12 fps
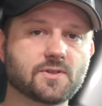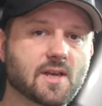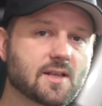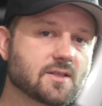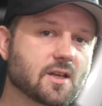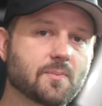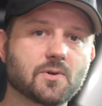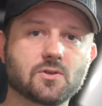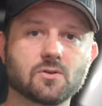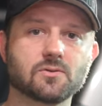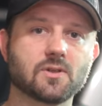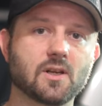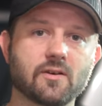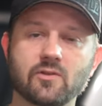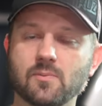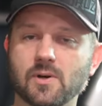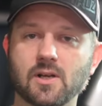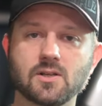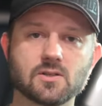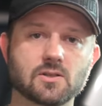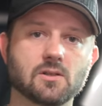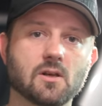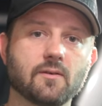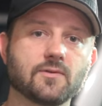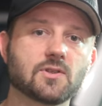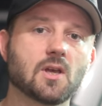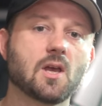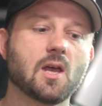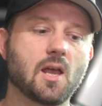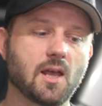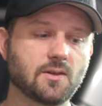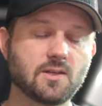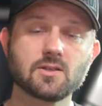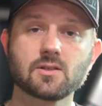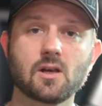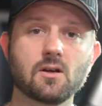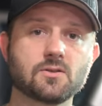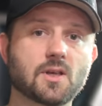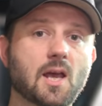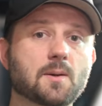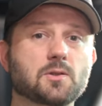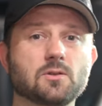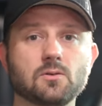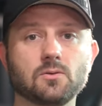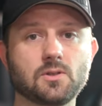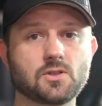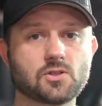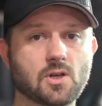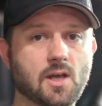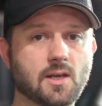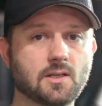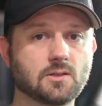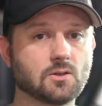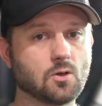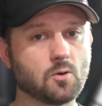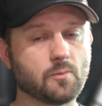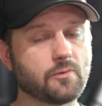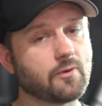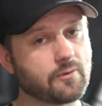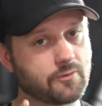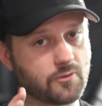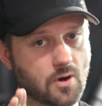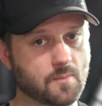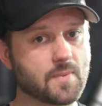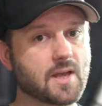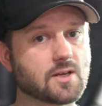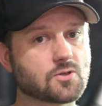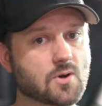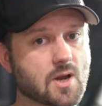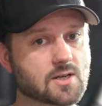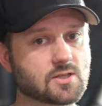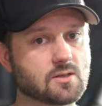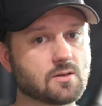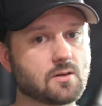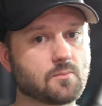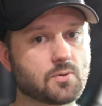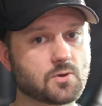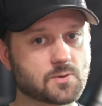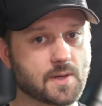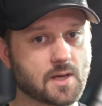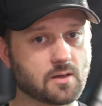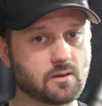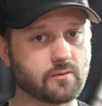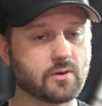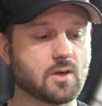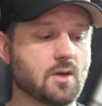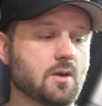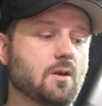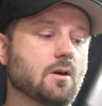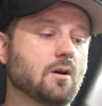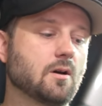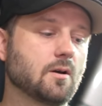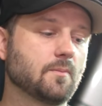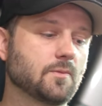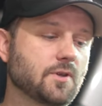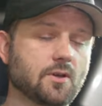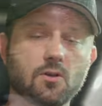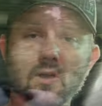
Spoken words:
is that type of dirt that everybody just loves, and these tires absolutely shine in loam from a traction perspective. The